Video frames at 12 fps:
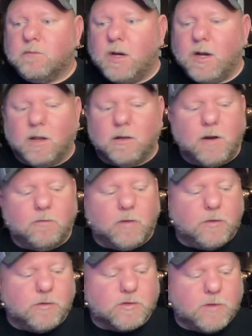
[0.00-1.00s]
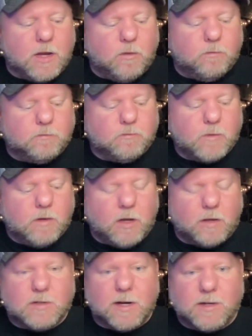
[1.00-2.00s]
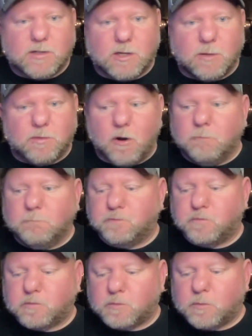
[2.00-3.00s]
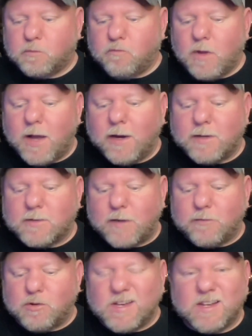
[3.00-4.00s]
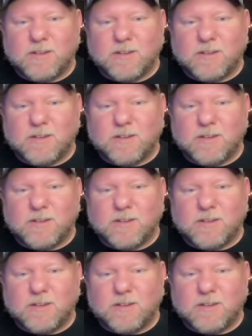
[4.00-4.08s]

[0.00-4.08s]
I got a lot of flavors on that second sip there. I guess after you get